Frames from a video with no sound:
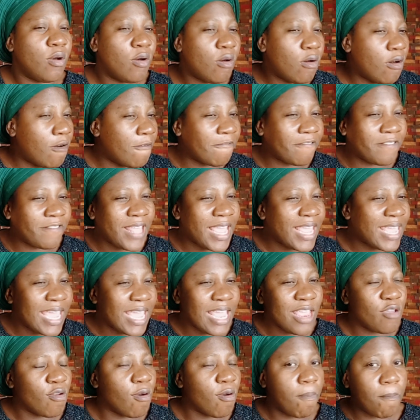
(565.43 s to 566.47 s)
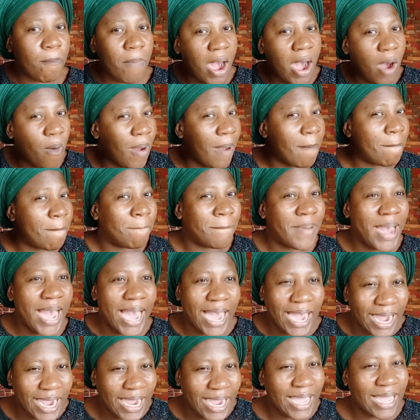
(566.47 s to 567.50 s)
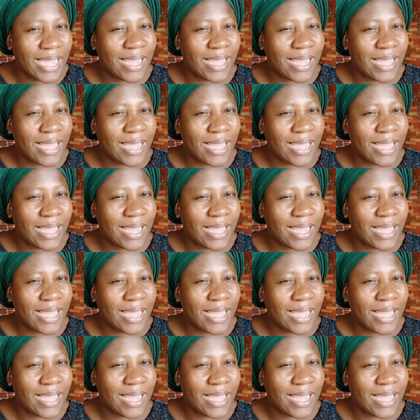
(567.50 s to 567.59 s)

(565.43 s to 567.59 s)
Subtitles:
of taking your power back.